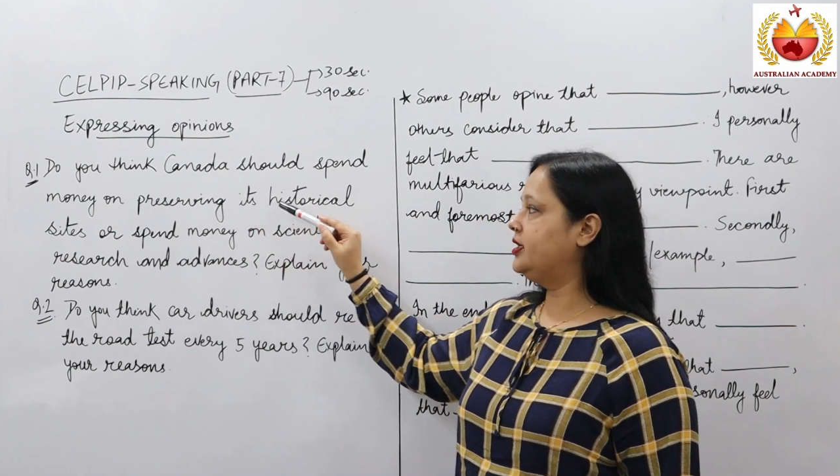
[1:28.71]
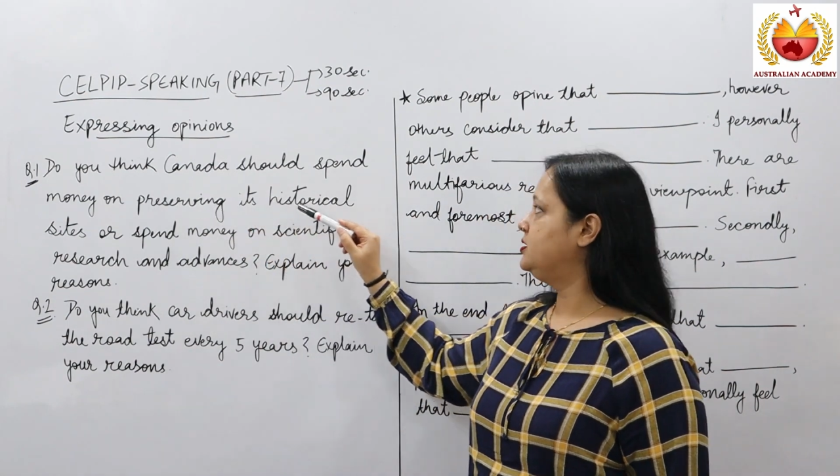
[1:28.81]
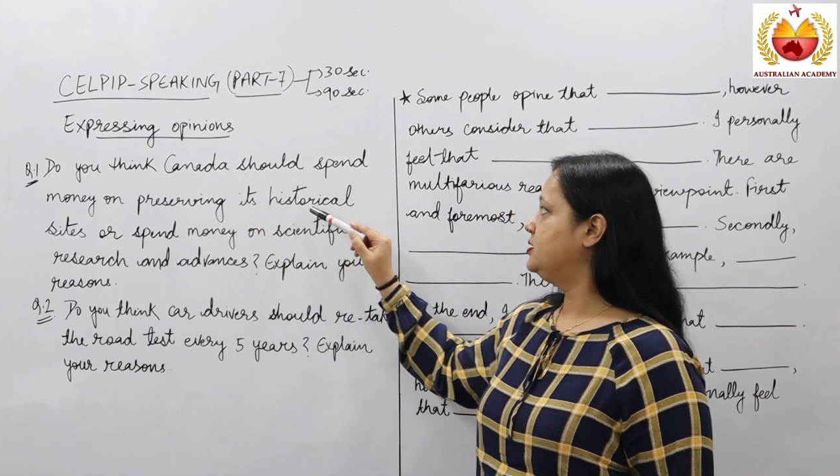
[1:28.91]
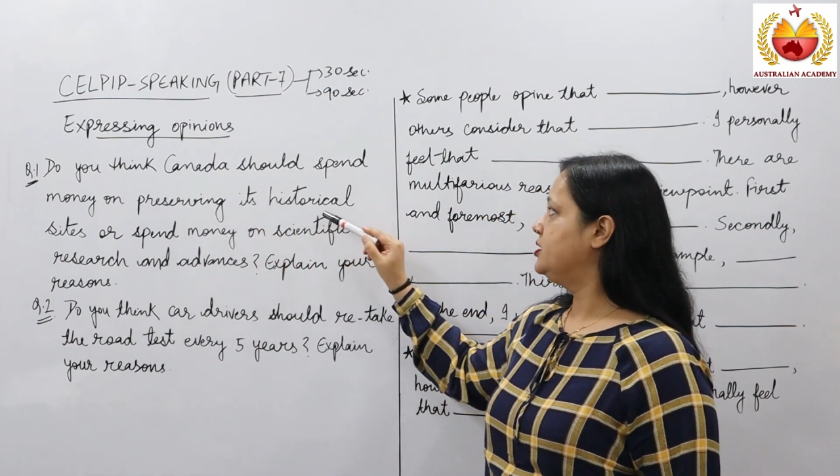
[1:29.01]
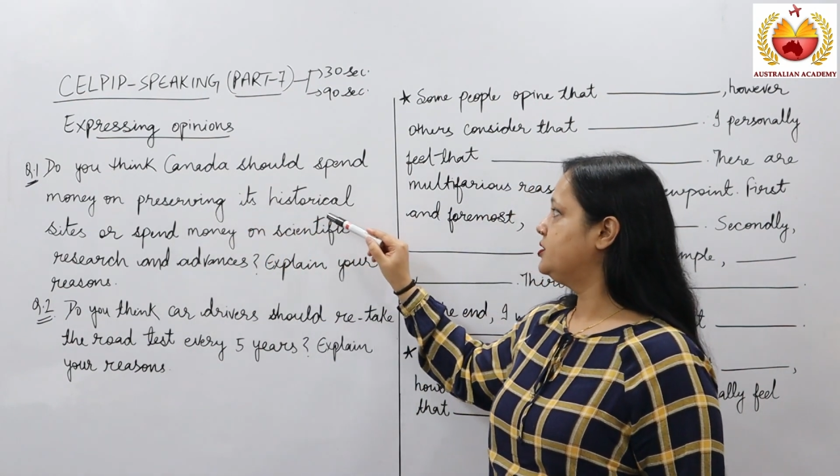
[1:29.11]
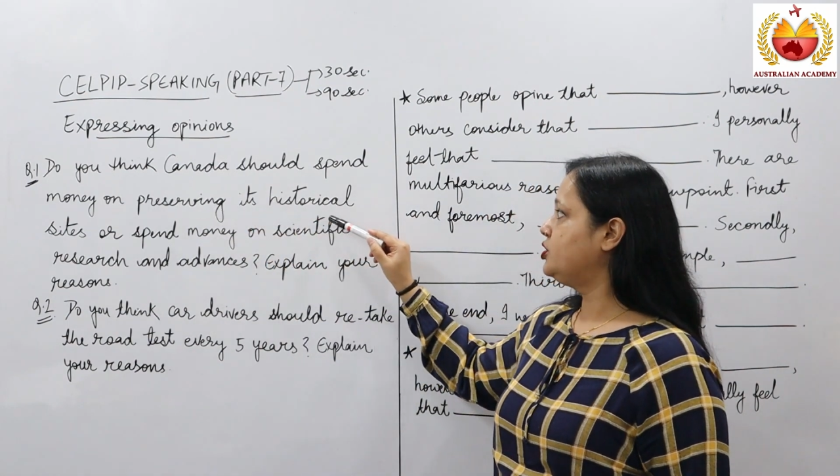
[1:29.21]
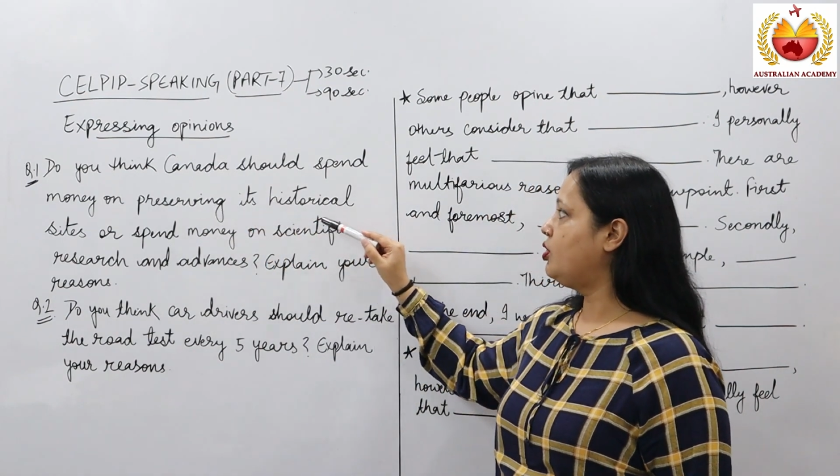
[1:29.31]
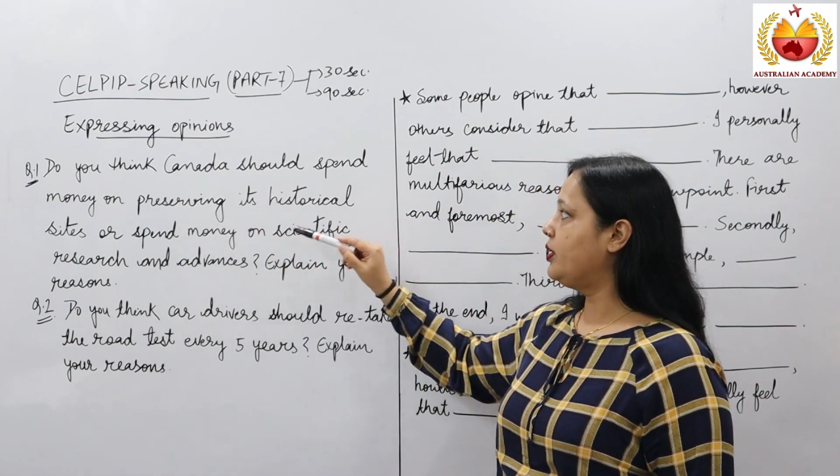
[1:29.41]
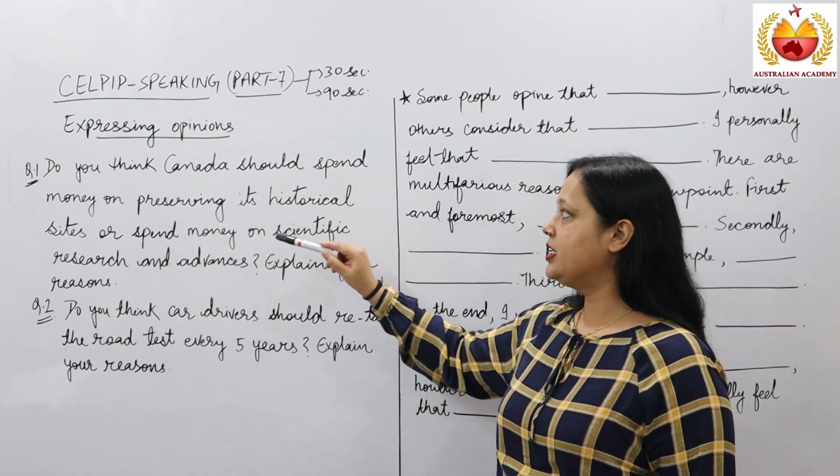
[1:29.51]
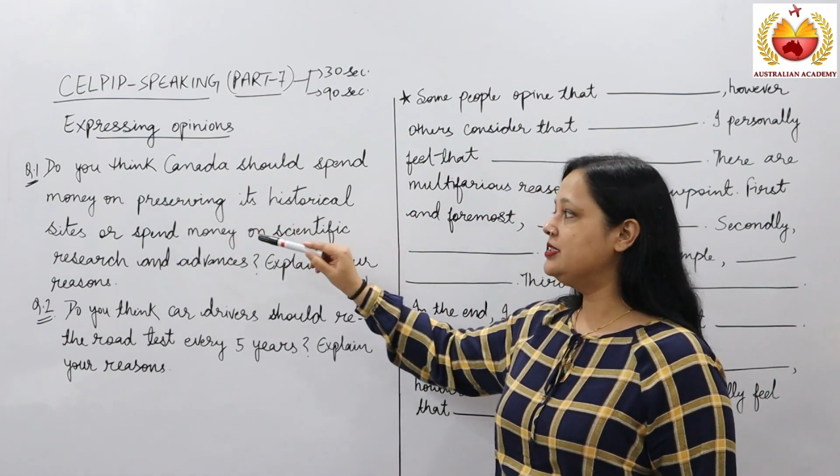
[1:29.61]
its
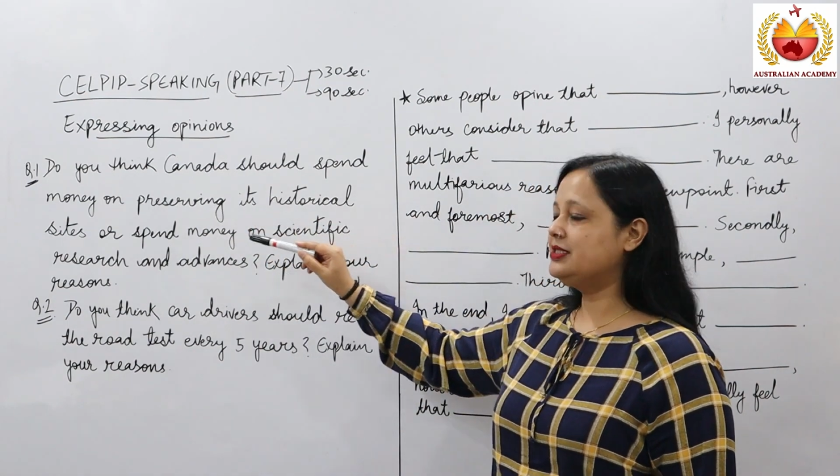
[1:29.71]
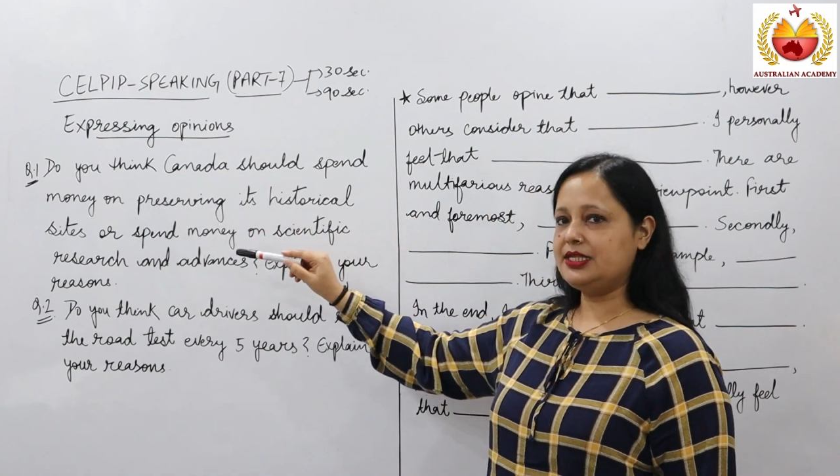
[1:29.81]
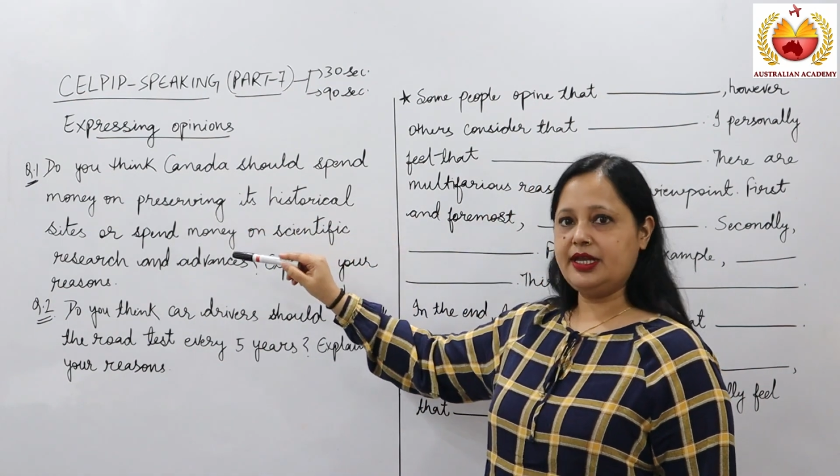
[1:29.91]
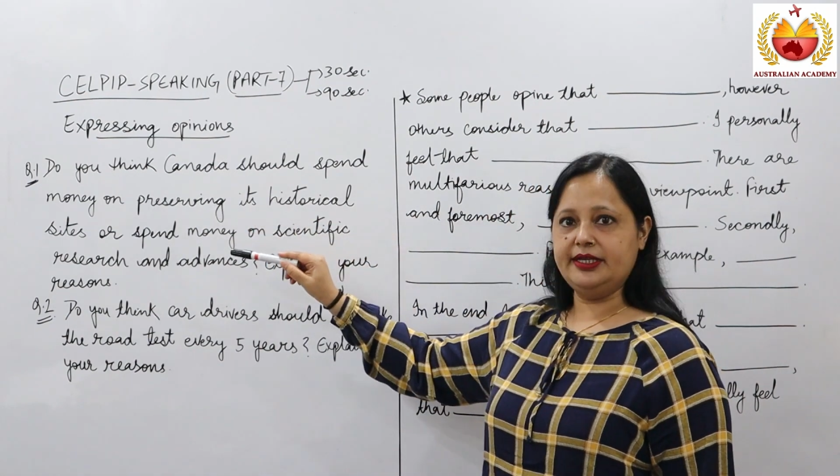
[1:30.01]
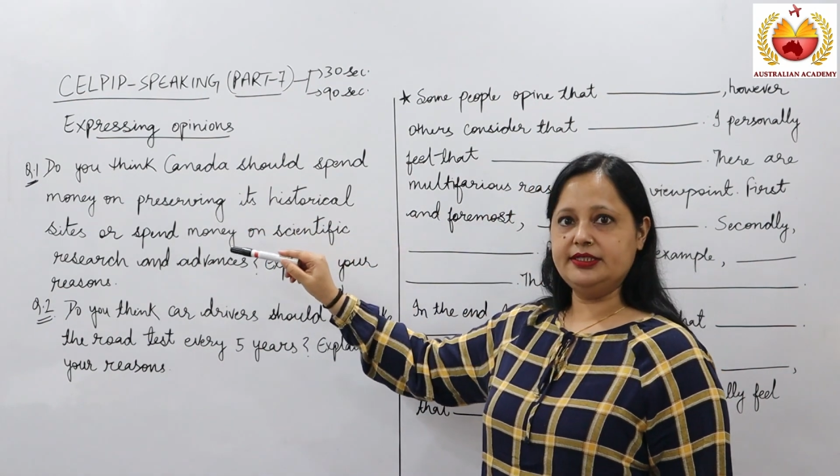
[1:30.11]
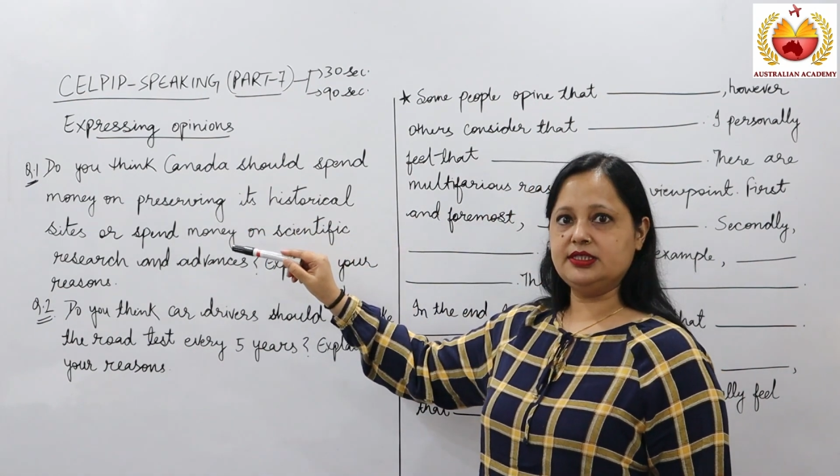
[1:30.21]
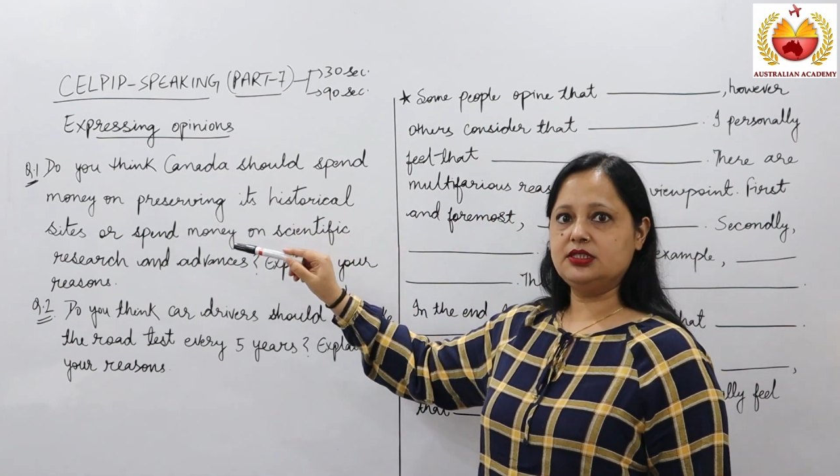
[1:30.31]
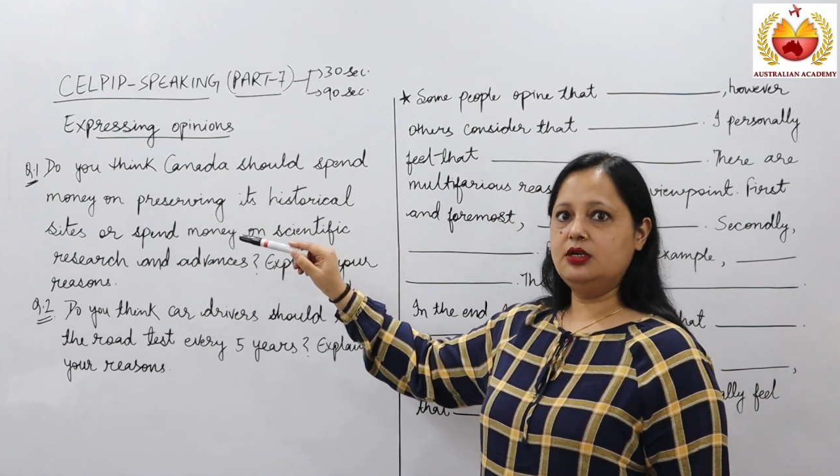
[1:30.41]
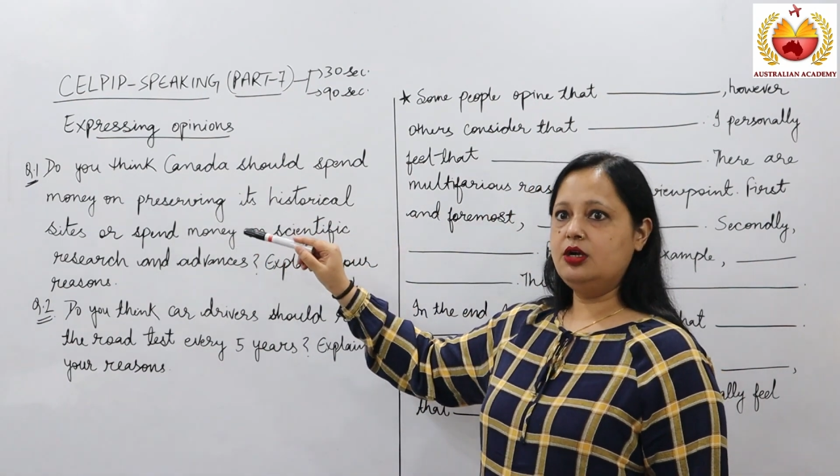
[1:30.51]
historical sites